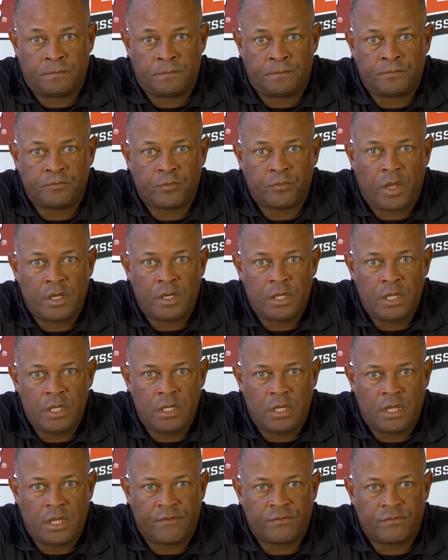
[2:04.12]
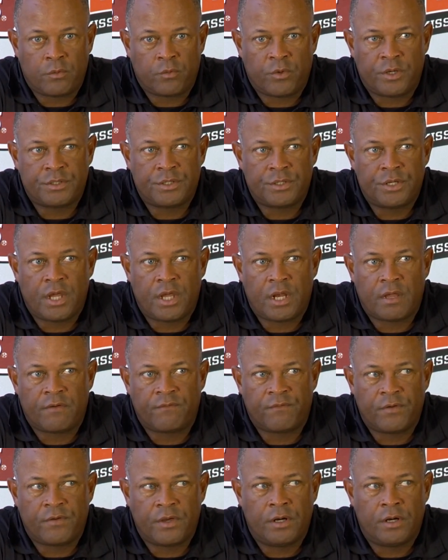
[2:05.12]
and he left and went to the
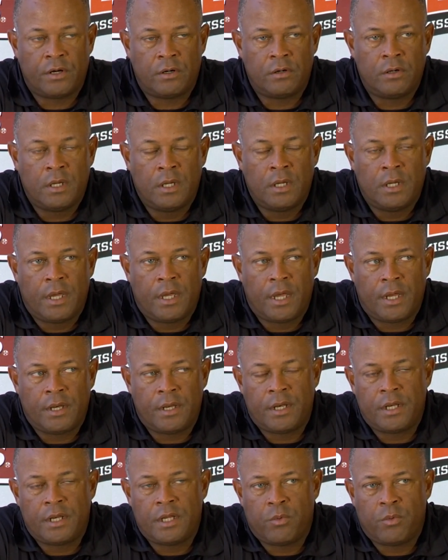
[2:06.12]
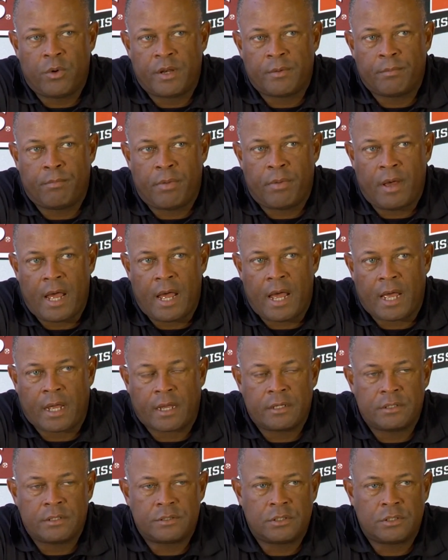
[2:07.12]
NFL and then he went
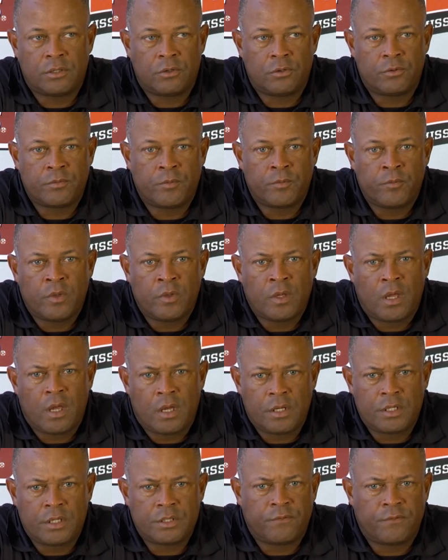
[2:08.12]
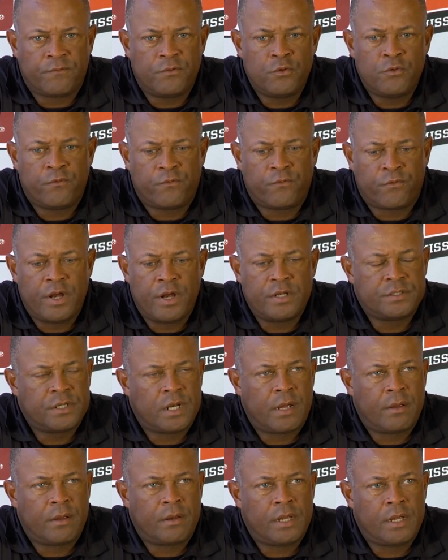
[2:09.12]
back. So, and there's a few friends
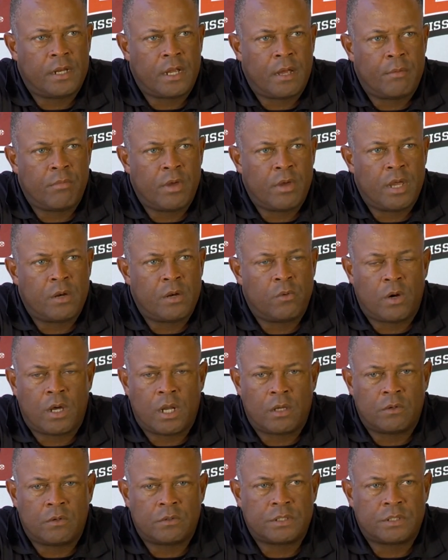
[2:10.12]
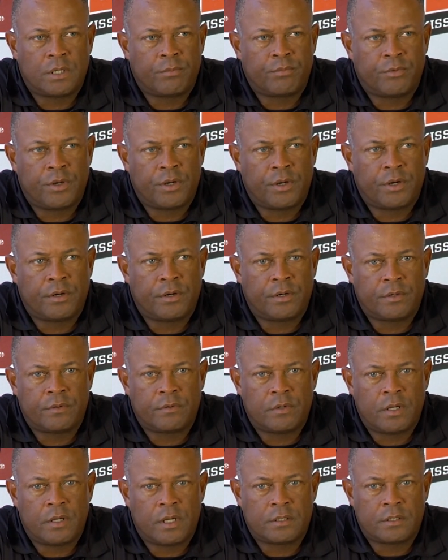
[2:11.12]
that I, that I made while I was up there
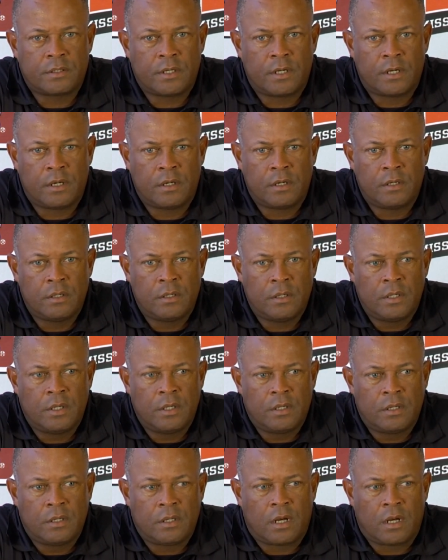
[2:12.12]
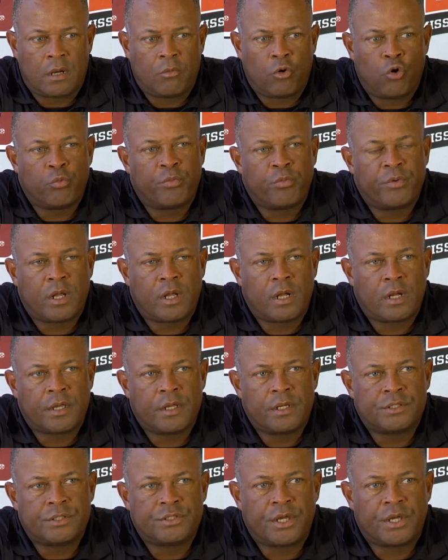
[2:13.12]
that uh, that I'm hoping I'll
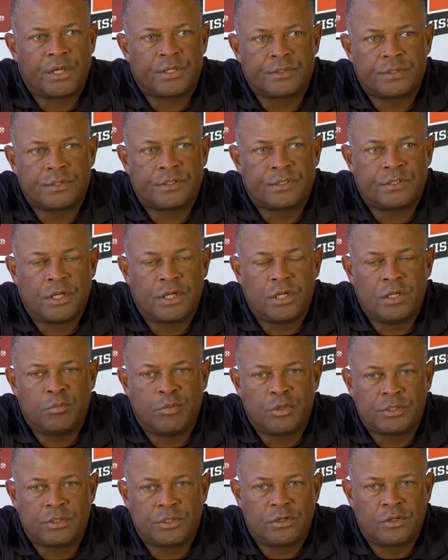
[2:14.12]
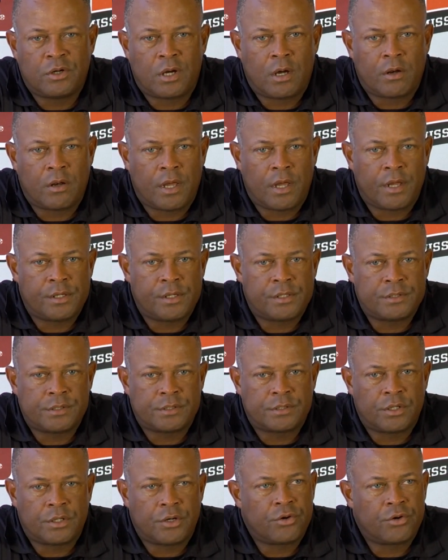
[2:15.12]
get a chance to see. But you know how that is;
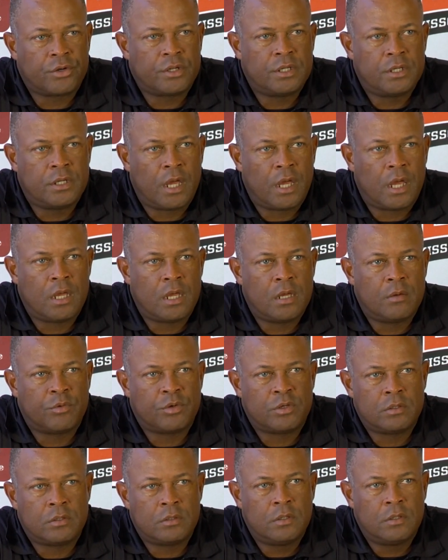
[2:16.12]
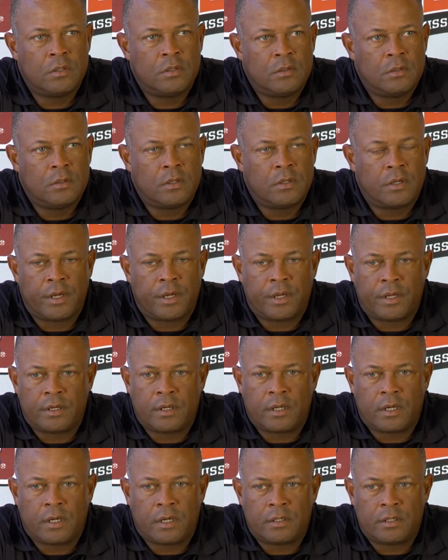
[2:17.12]
it's an early game, and yeah.
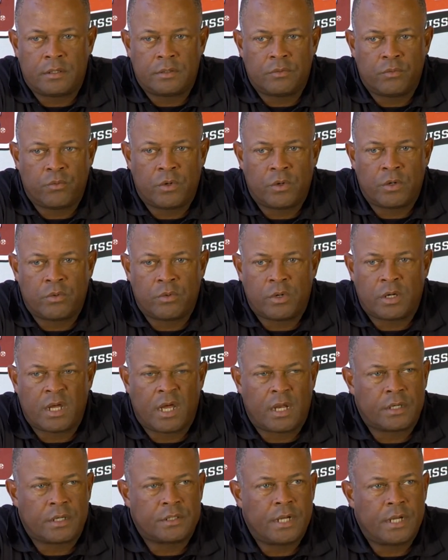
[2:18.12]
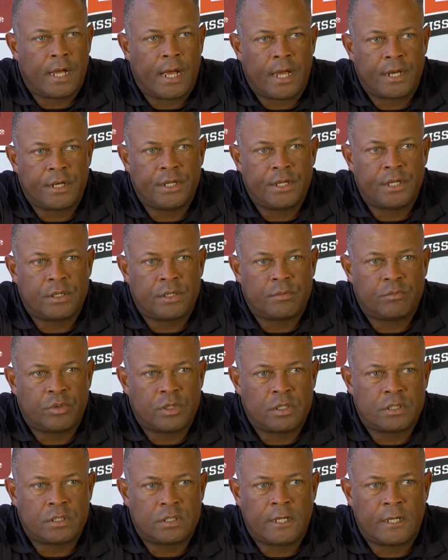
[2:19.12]
and uh, we're we're kind of tied in.
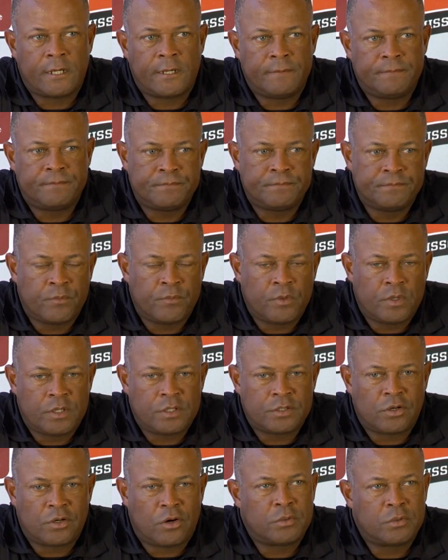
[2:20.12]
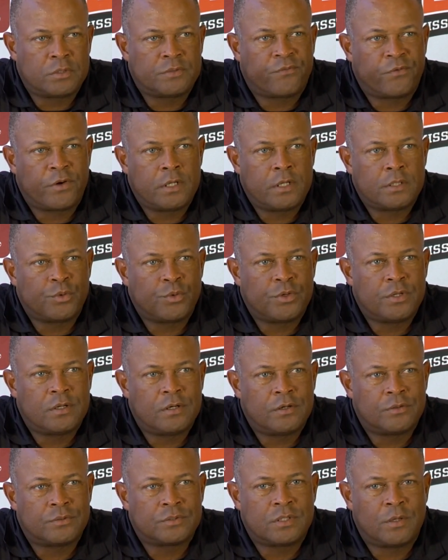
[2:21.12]
But uh, there's always friends when you
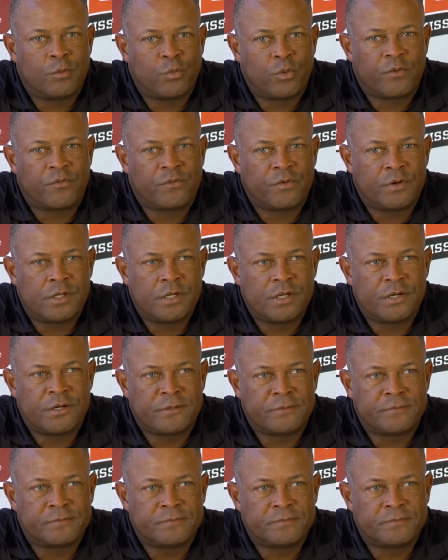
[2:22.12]
go somewhere for a year.